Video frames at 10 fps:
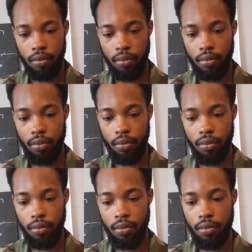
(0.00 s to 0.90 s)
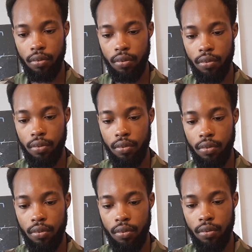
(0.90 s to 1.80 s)

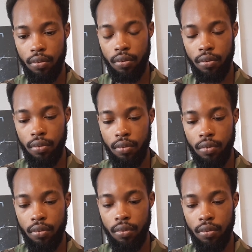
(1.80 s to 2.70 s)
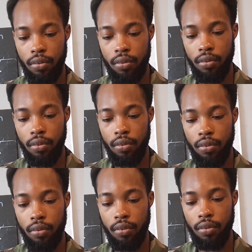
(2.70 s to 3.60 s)

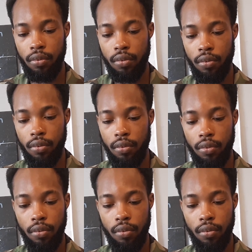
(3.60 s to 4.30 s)
No one is speaking in this clip.